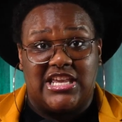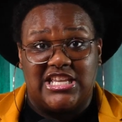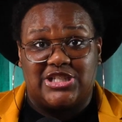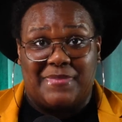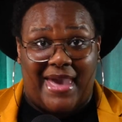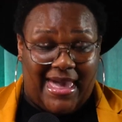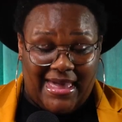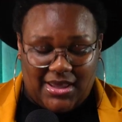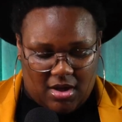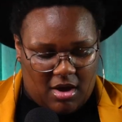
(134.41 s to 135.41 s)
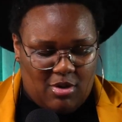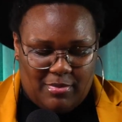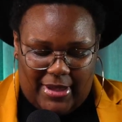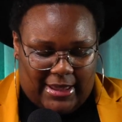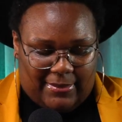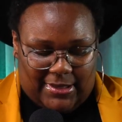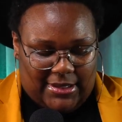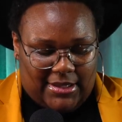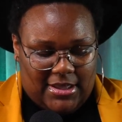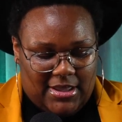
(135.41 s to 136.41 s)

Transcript: each pack, oh, baby,